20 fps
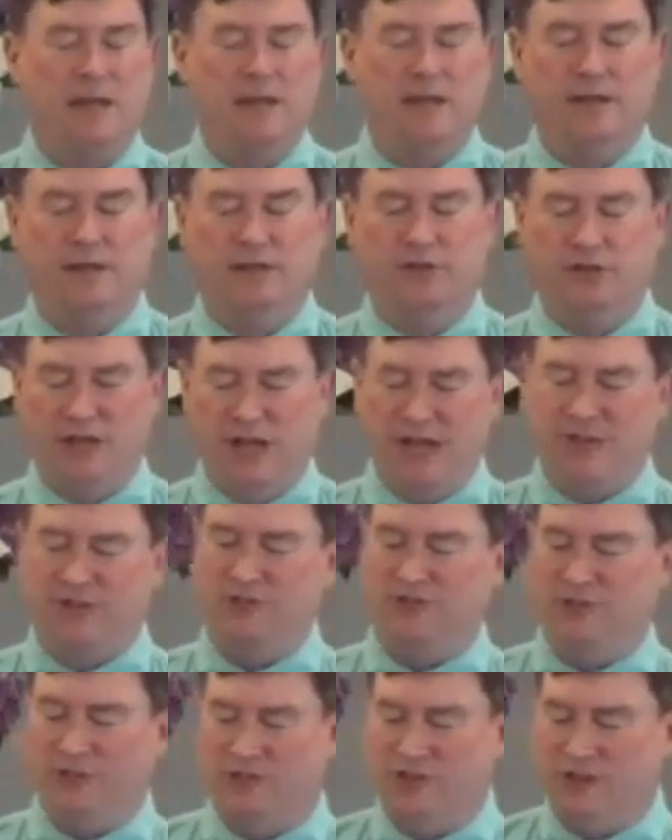
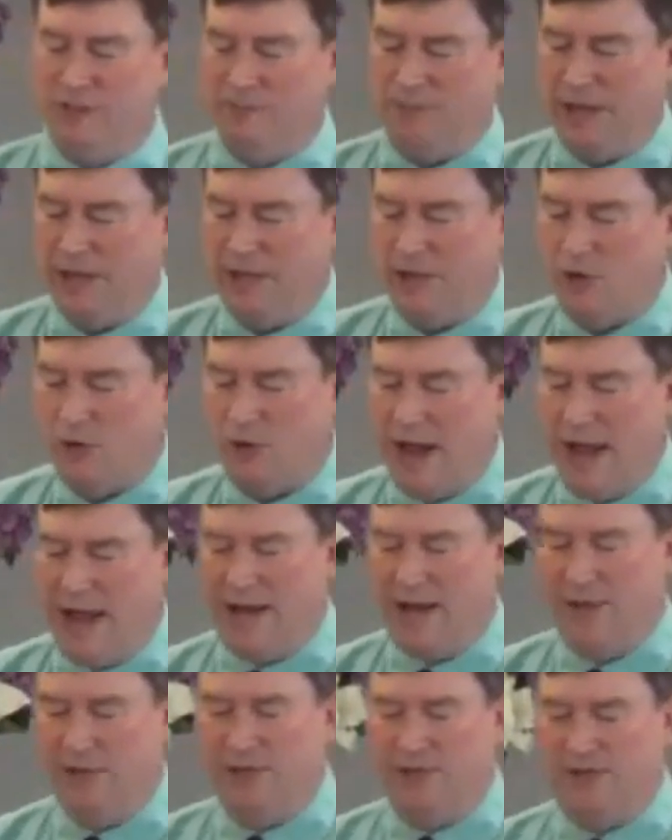Jesus is simply
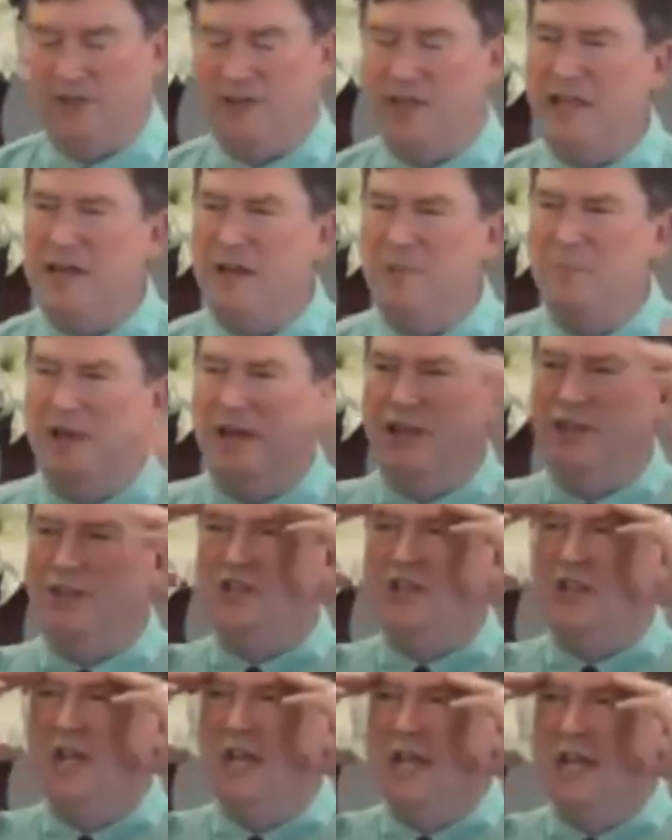creating this image